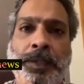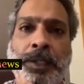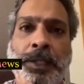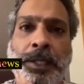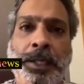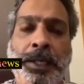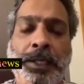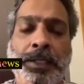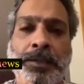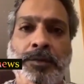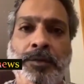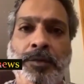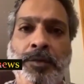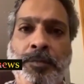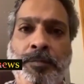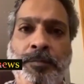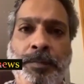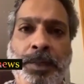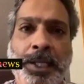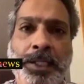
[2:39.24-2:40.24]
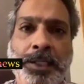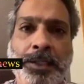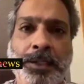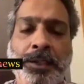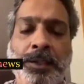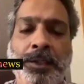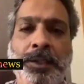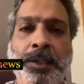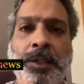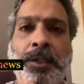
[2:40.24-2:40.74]
He has no
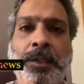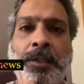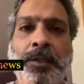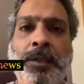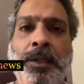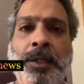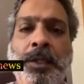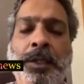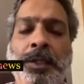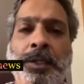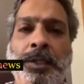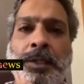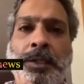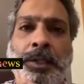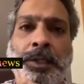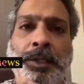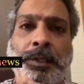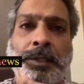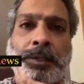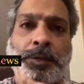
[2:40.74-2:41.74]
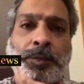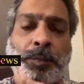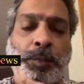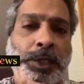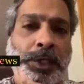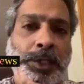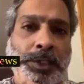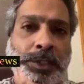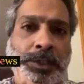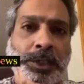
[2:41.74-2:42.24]
base in uh,
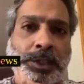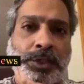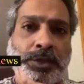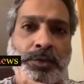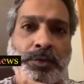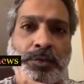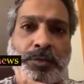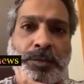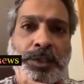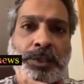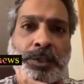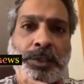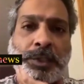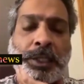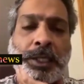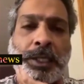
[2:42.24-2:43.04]
spreading such rumors.